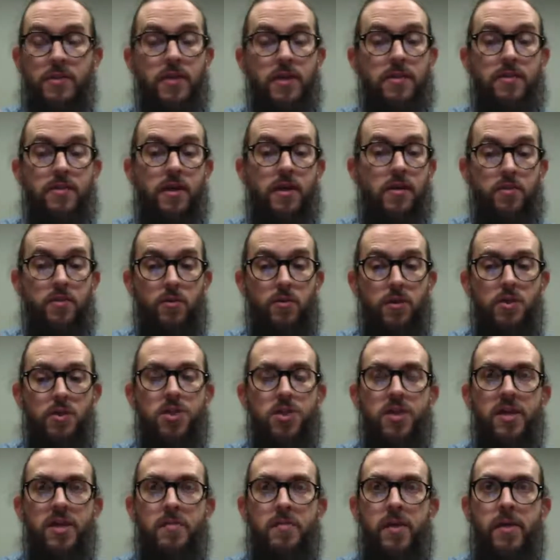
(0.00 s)
mm-hmm. or
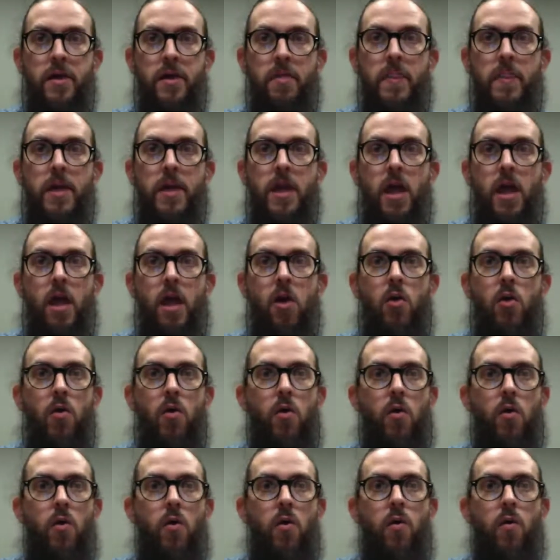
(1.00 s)
HTML,
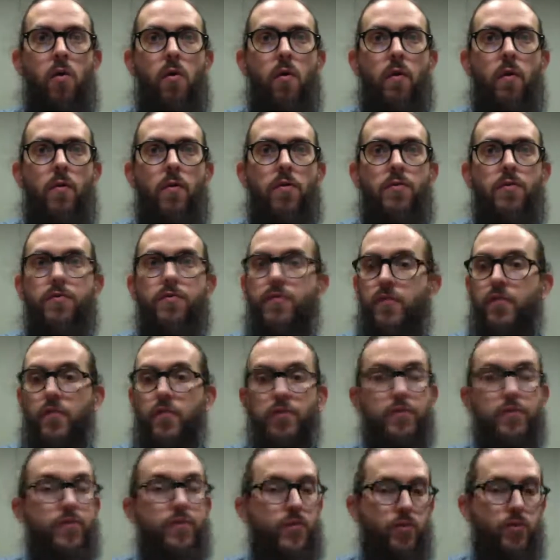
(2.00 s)
or the
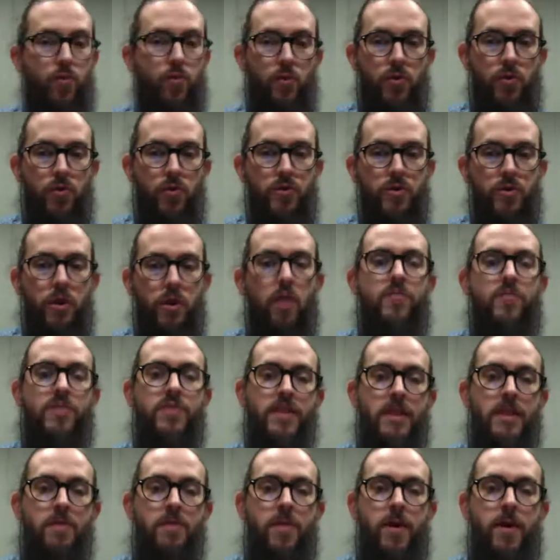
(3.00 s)
first few words of
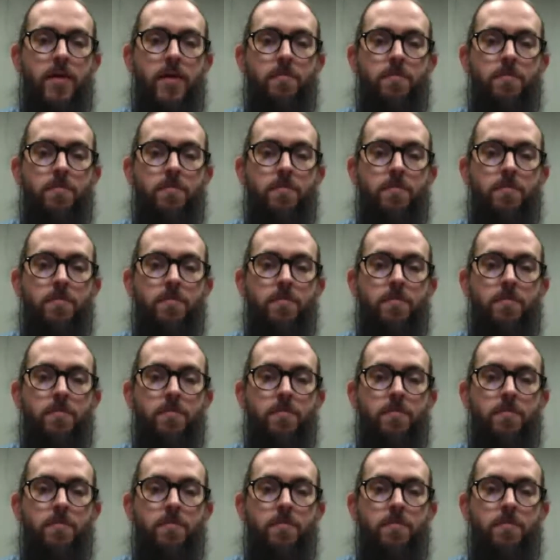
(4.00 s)
the email,